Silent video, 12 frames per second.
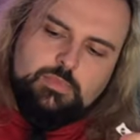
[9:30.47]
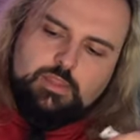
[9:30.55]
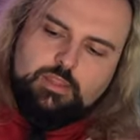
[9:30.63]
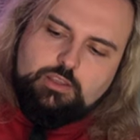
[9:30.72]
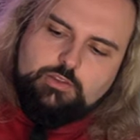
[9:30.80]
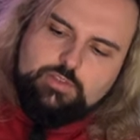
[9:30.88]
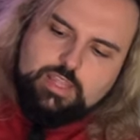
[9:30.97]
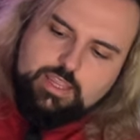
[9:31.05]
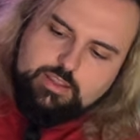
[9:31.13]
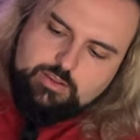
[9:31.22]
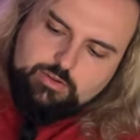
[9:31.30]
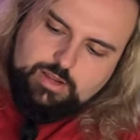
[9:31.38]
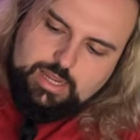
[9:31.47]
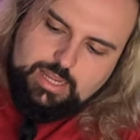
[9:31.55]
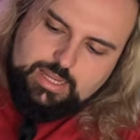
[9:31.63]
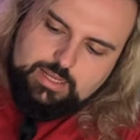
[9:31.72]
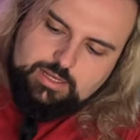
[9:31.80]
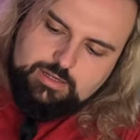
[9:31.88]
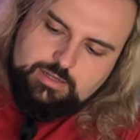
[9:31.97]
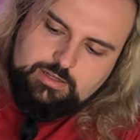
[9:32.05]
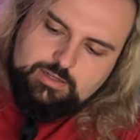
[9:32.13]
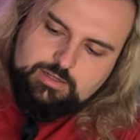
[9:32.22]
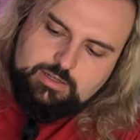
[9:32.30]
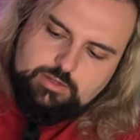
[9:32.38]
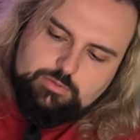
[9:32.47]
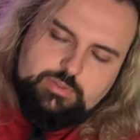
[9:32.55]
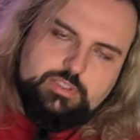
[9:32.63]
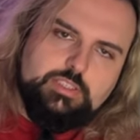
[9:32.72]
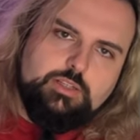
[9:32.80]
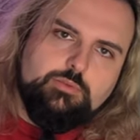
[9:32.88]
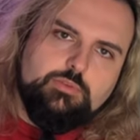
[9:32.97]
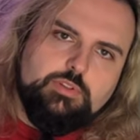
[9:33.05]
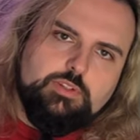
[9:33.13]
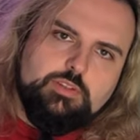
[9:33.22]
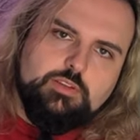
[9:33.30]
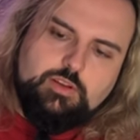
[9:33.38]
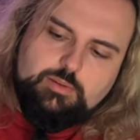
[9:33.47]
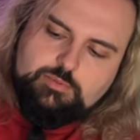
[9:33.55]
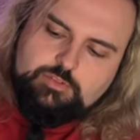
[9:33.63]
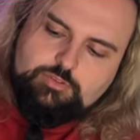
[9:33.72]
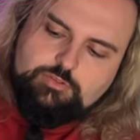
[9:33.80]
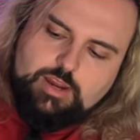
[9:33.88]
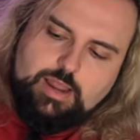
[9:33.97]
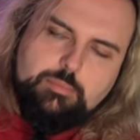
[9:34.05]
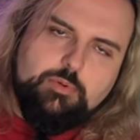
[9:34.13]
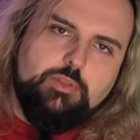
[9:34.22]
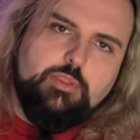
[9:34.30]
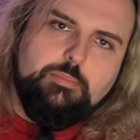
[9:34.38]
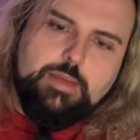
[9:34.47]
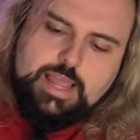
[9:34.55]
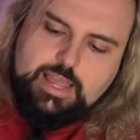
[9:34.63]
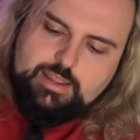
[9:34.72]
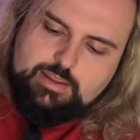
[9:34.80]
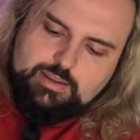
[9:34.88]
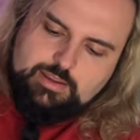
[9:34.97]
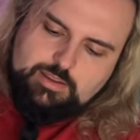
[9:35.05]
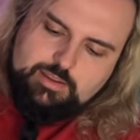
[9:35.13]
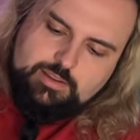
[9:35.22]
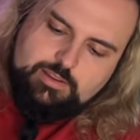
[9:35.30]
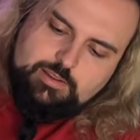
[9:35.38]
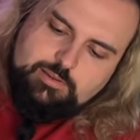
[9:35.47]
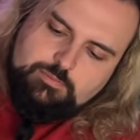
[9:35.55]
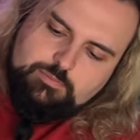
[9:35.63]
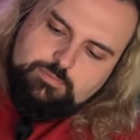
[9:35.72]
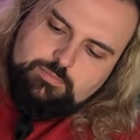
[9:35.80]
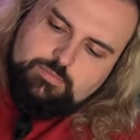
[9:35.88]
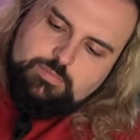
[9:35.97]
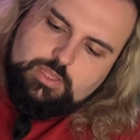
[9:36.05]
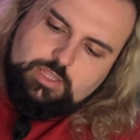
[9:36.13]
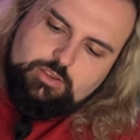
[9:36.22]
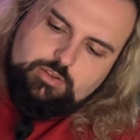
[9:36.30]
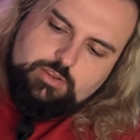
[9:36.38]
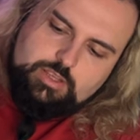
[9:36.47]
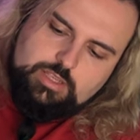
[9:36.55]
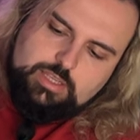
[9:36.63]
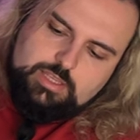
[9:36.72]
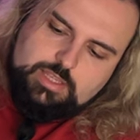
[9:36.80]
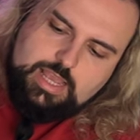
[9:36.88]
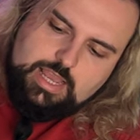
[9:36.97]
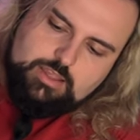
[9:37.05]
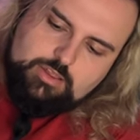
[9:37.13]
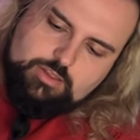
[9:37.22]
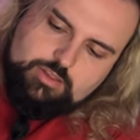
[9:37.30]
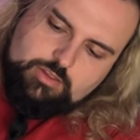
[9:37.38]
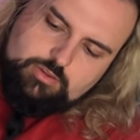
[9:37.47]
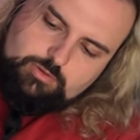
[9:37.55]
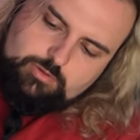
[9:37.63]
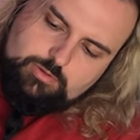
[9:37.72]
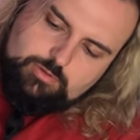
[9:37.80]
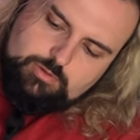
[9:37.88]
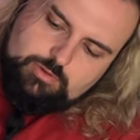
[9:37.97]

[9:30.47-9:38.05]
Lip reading: You've then got a little silk type strap on the back that you can attach your